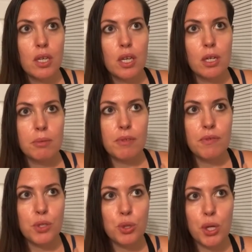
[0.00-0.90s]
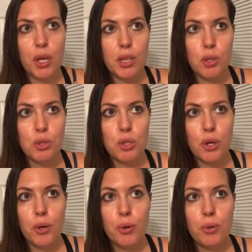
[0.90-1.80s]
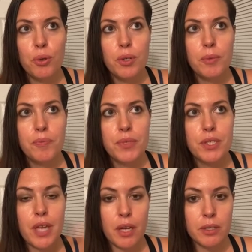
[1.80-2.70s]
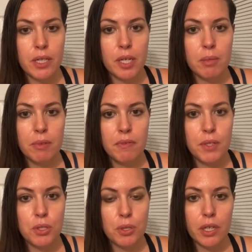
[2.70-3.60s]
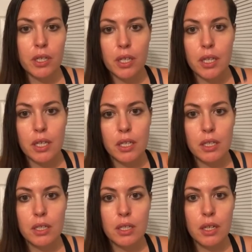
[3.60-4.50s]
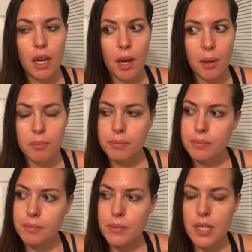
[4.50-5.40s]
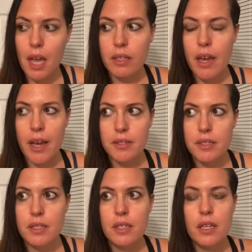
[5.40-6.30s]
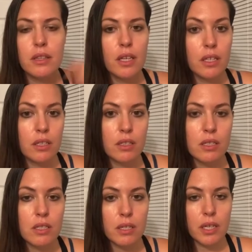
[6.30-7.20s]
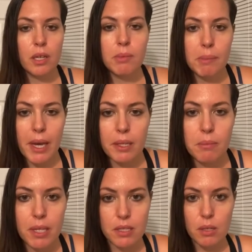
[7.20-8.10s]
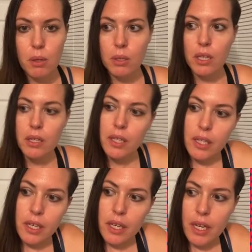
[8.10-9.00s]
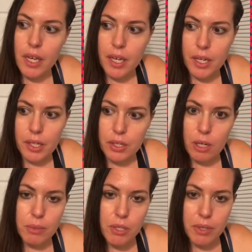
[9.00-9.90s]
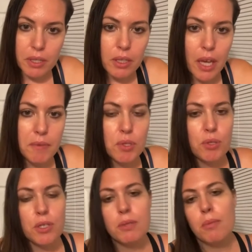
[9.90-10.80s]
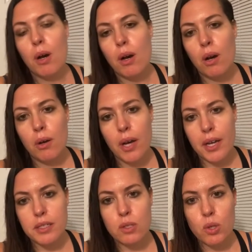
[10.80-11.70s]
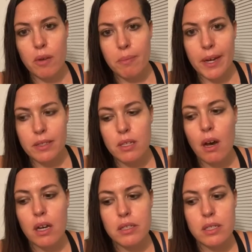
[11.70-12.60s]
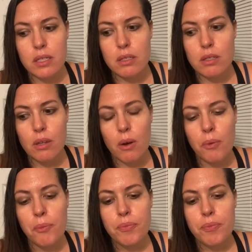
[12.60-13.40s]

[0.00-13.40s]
and I'll be featuring on that show. Saturday I'll be featuring in um, Tallahassee, and then Sunday I'll be back in Pensacola, and I'll be doing a live stream as I drive back to Austin. So